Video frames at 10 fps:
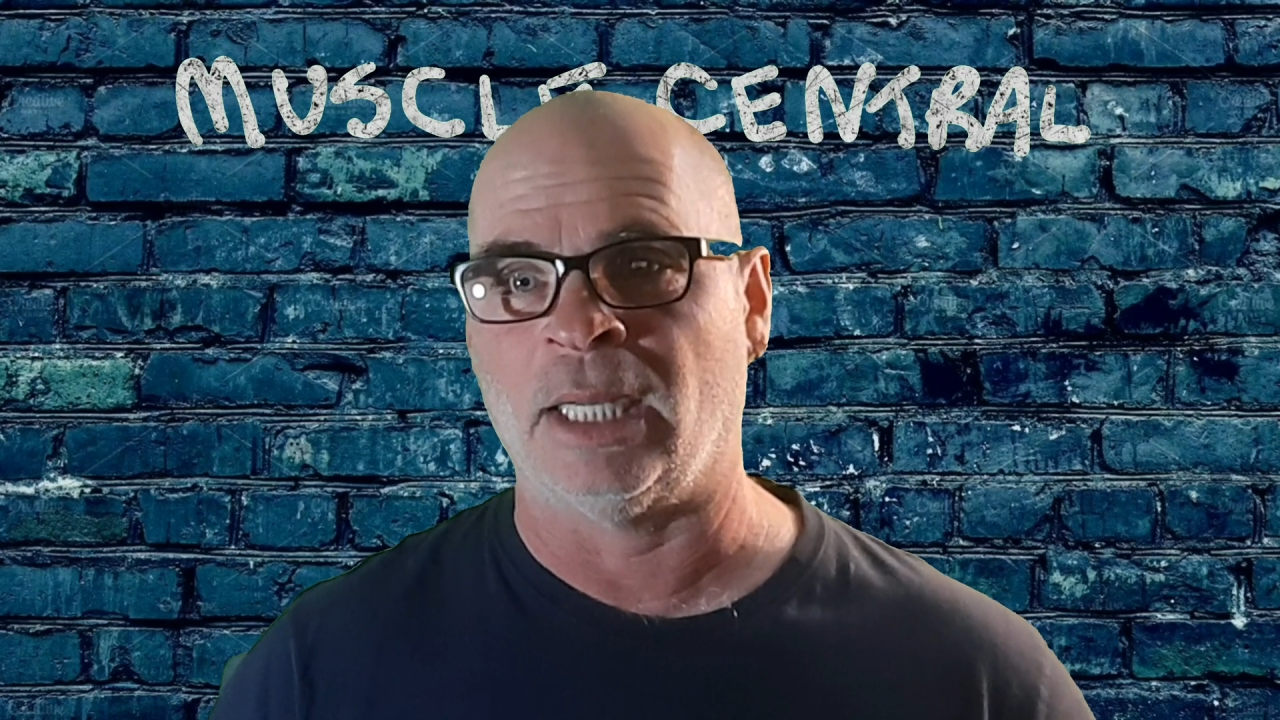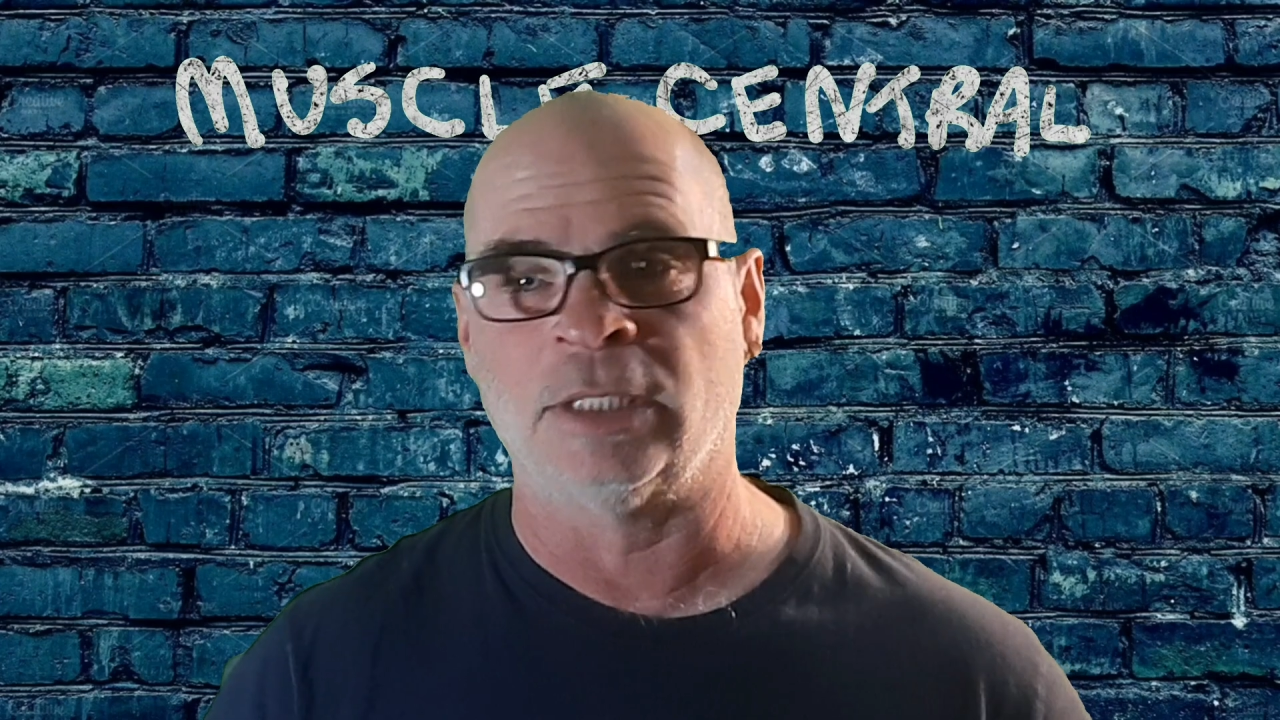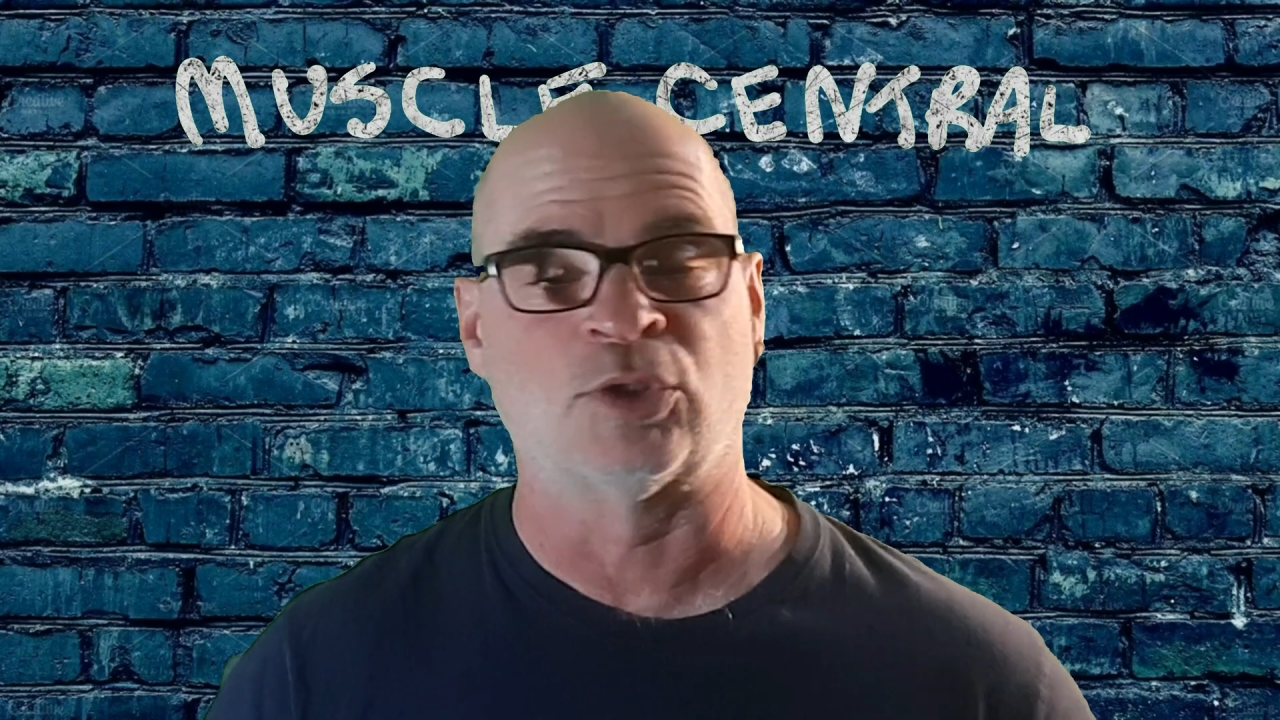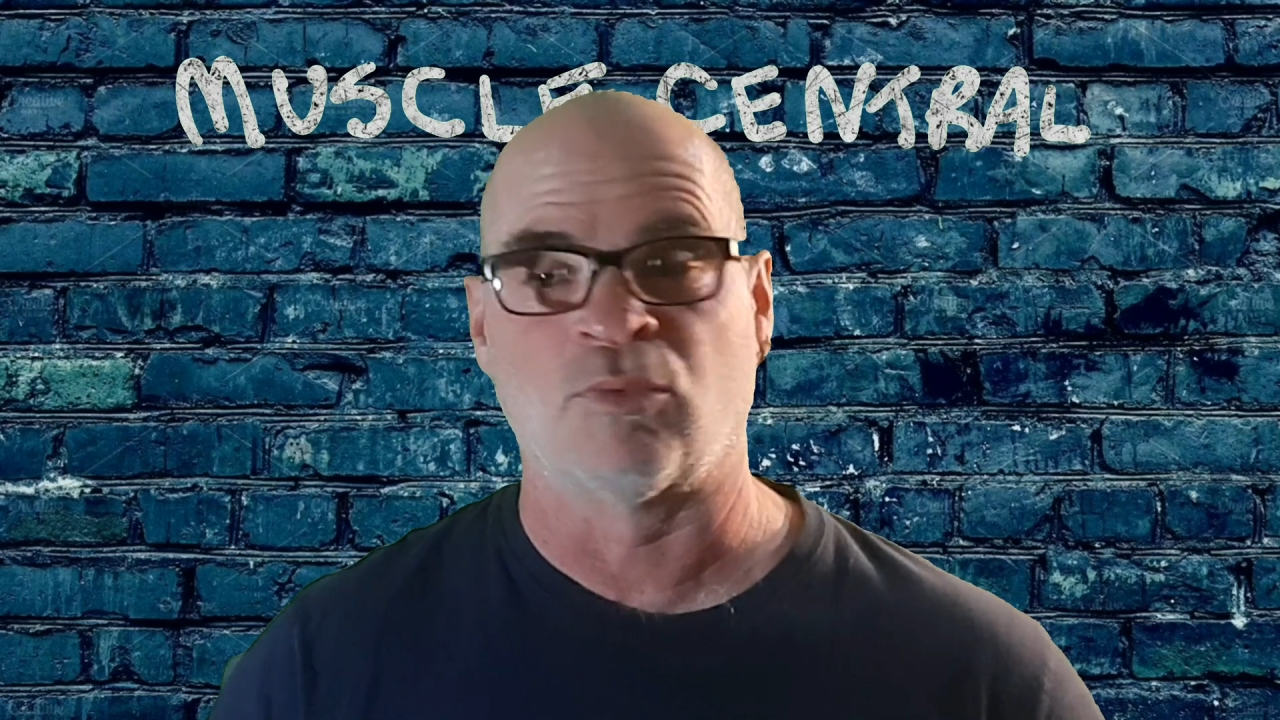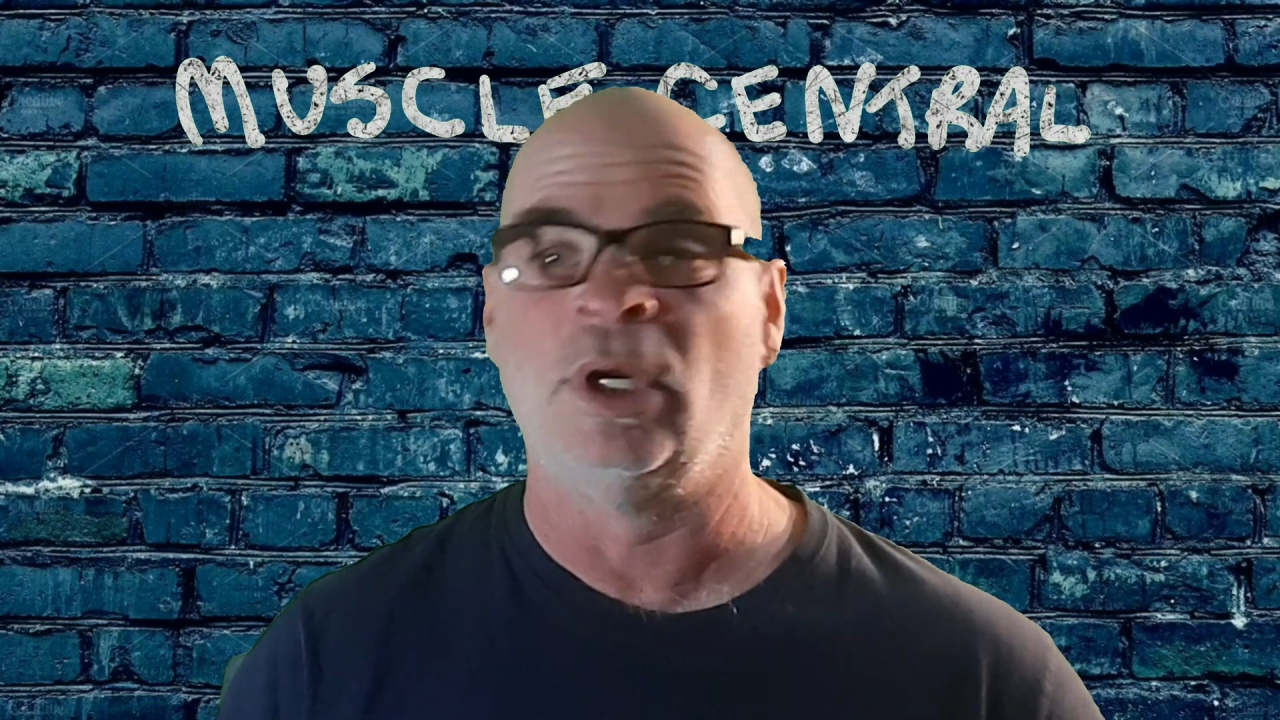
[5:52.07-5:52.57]

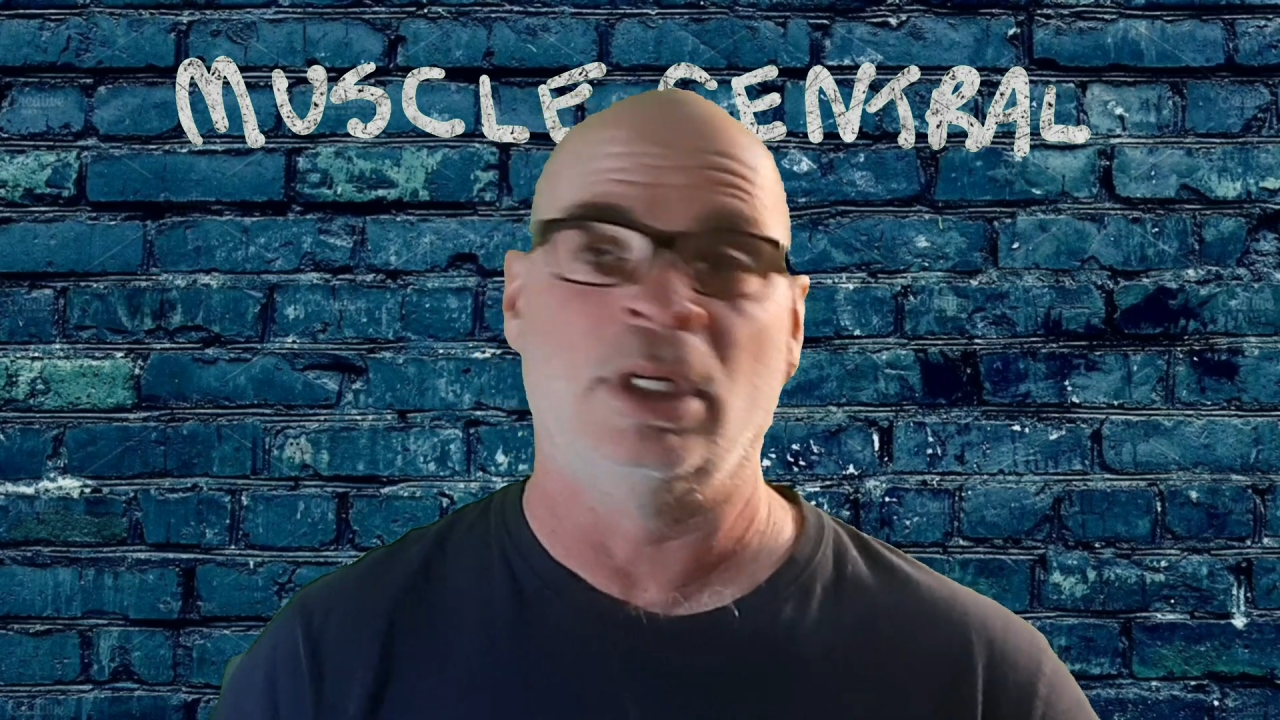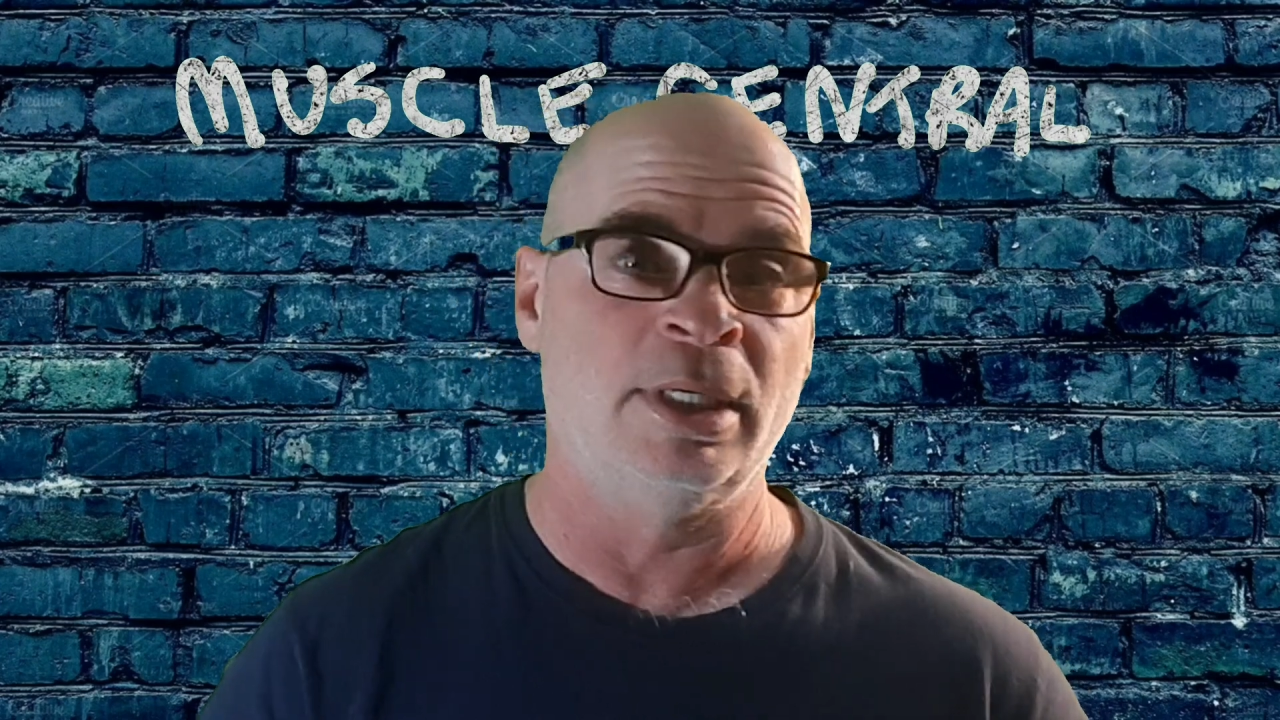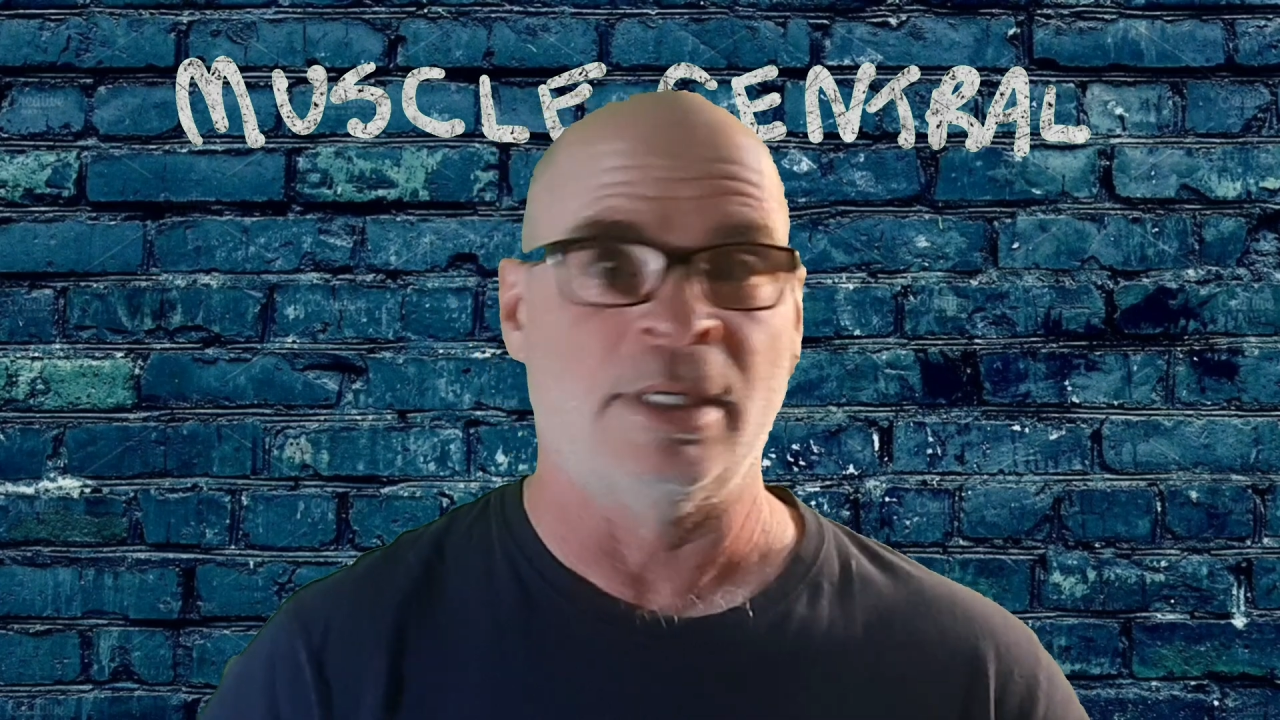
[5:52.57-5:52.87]
It's really